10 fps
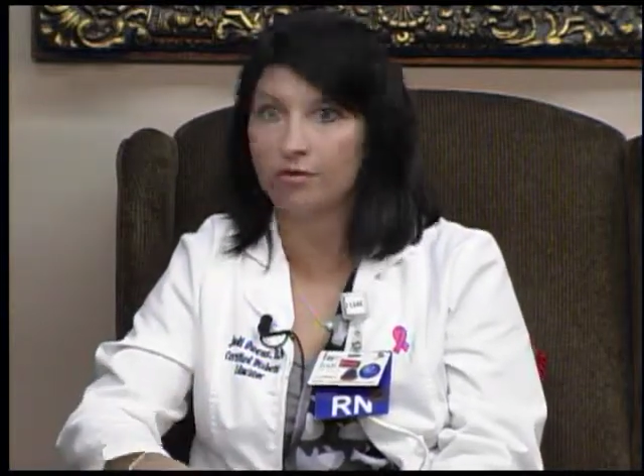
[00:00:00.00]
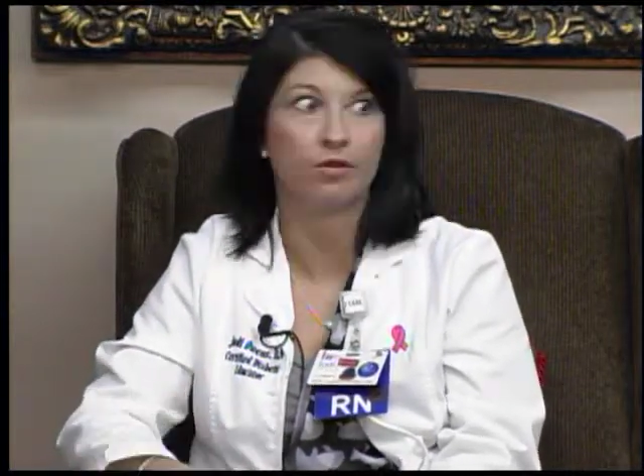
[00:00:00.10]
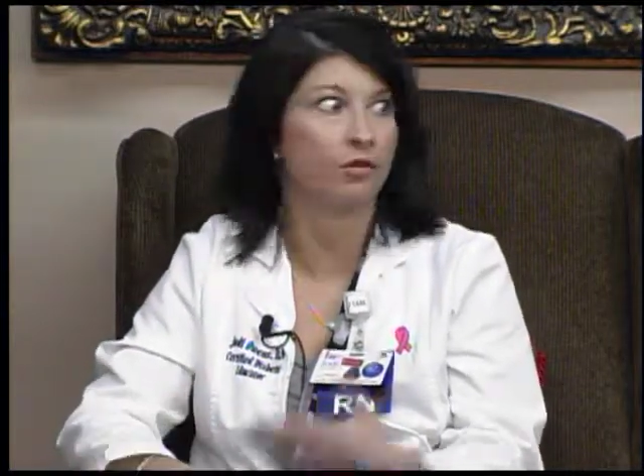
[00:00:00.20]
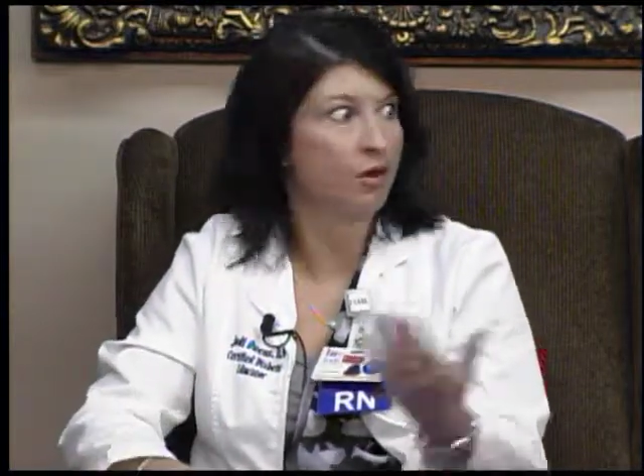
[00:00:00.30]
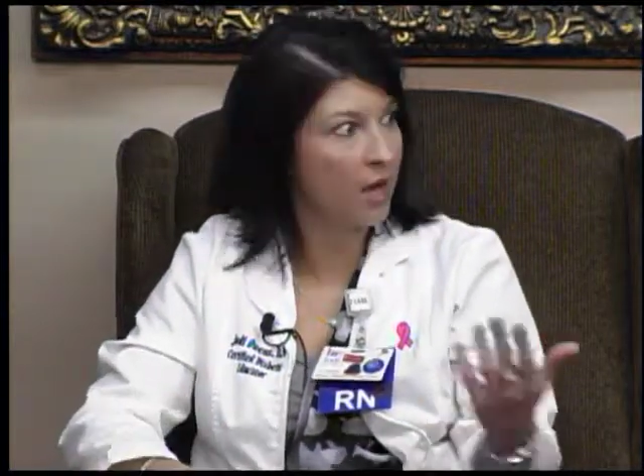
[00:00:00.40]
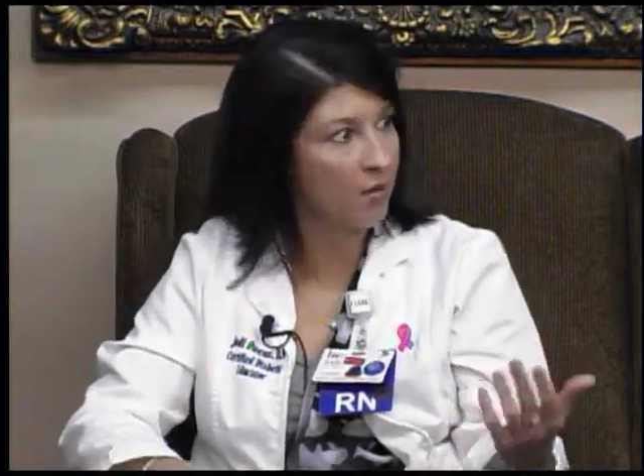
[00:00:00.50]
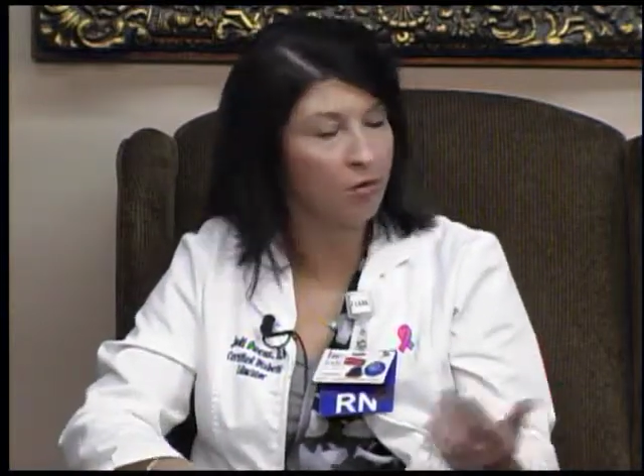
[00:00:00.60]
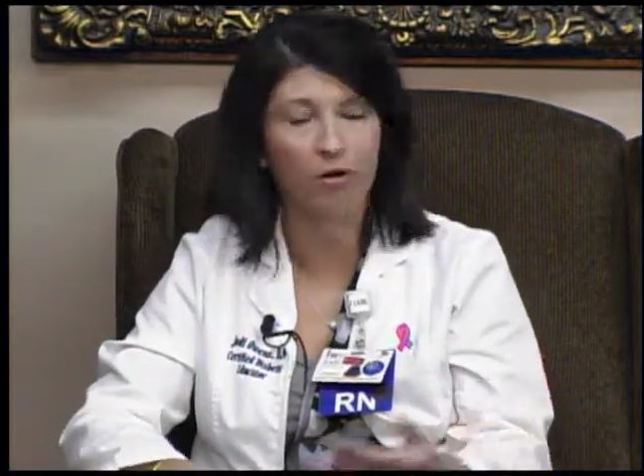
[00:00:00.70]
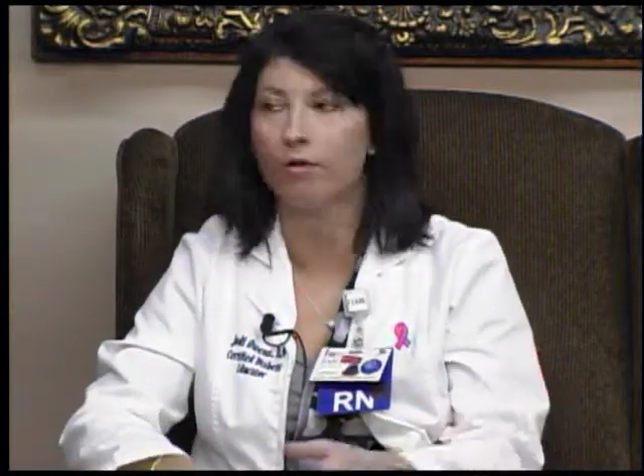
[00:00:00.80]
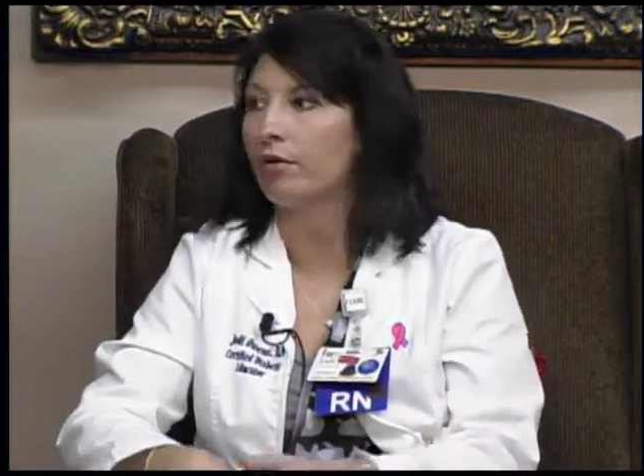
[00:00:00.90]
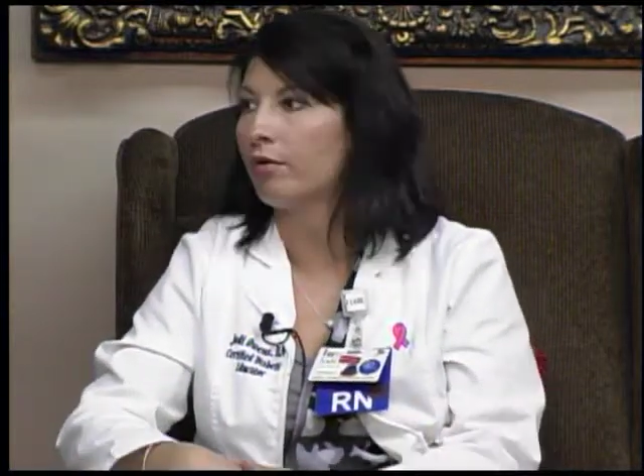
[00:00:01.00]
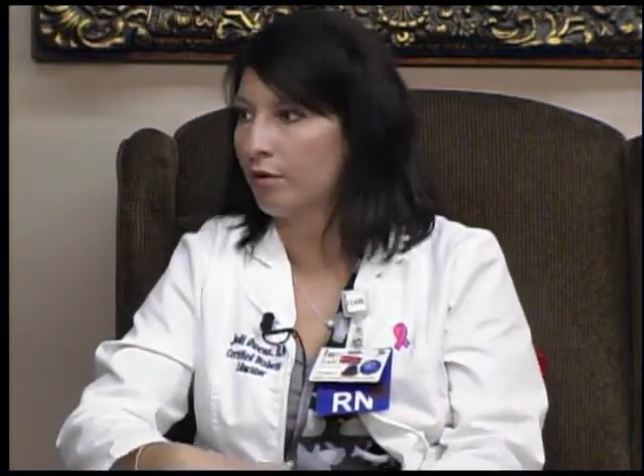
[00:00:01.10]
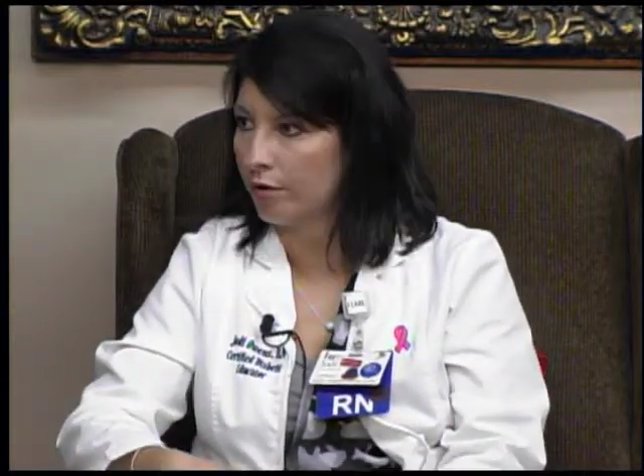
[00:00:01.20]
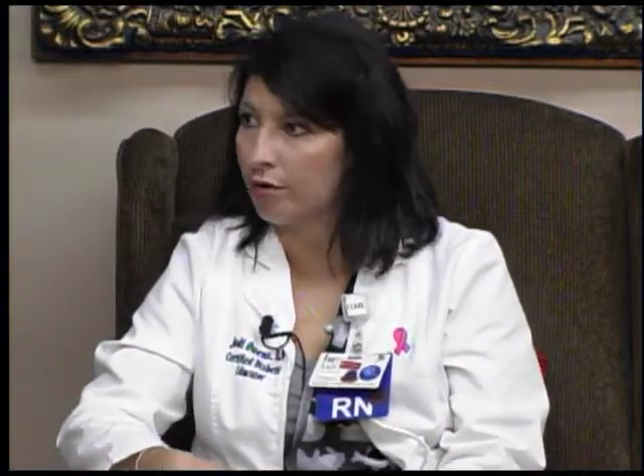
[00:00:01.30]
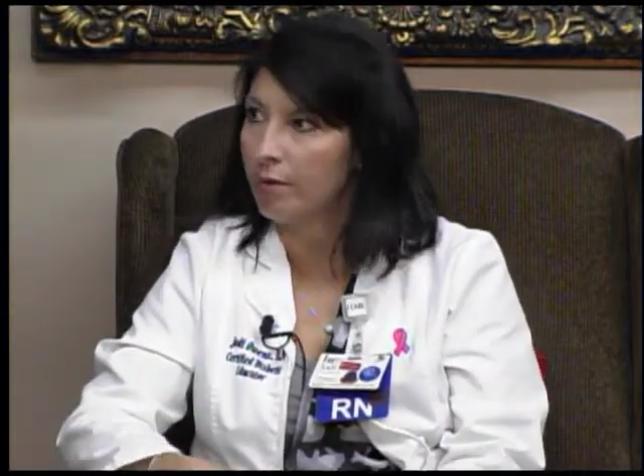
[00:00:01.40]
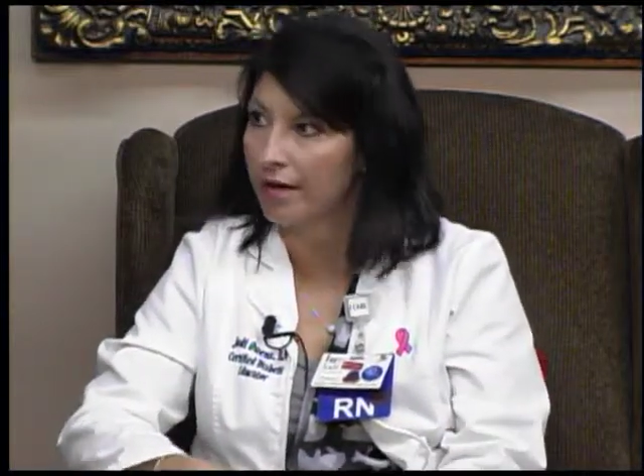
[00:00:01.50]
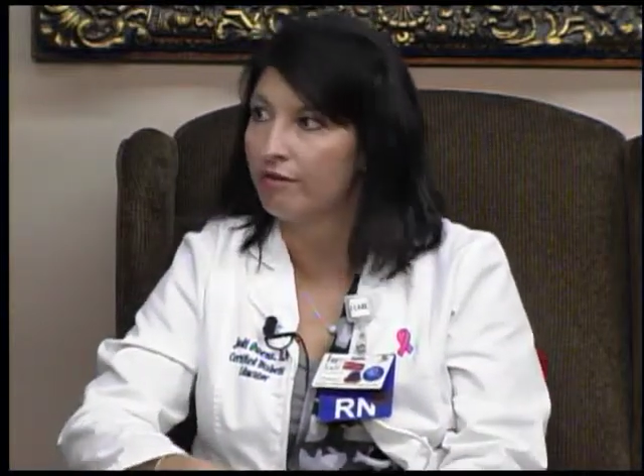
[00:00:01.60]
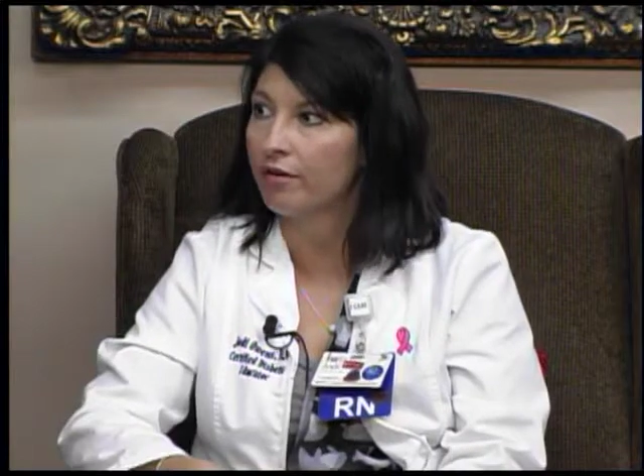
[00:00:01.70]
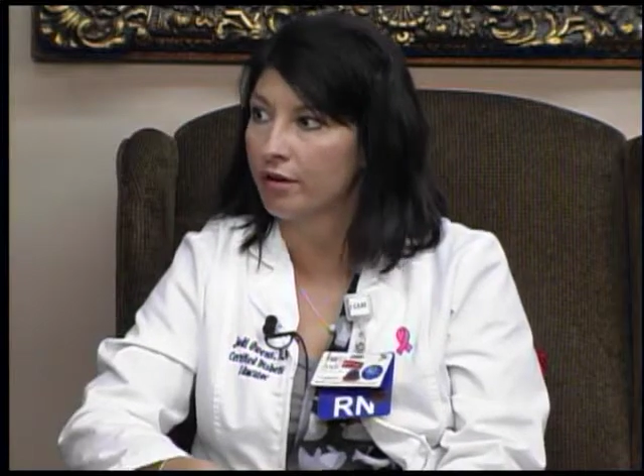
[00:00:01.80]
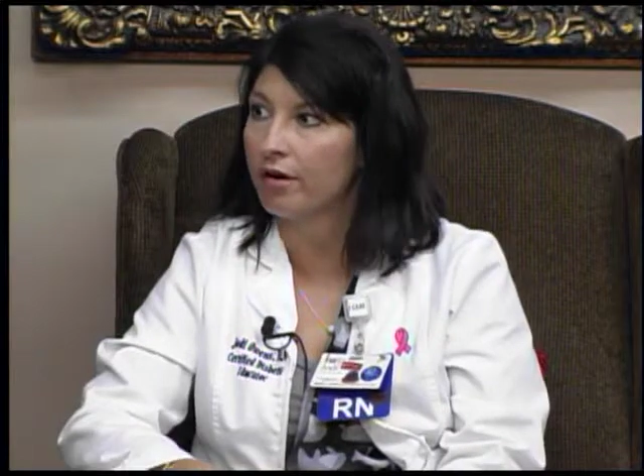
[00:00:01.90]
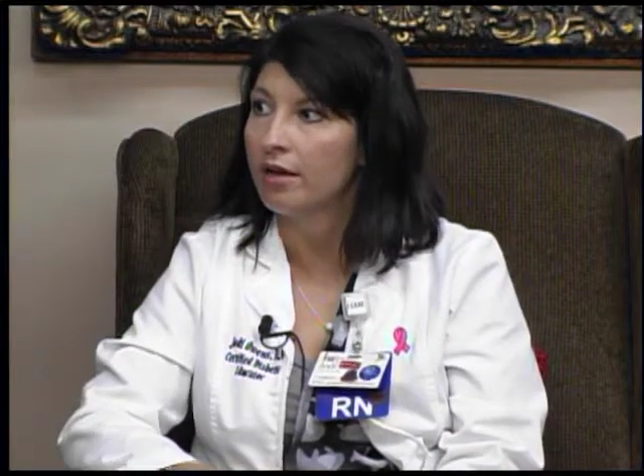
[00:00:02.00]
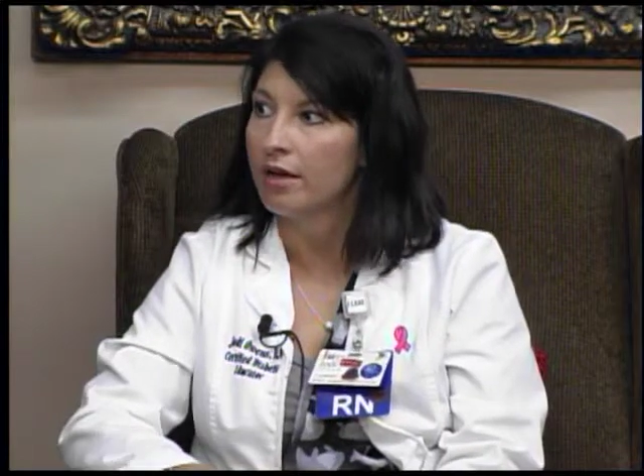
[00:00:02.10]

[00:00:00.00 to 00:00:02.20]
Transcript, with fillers: or your neighbor or, or whomever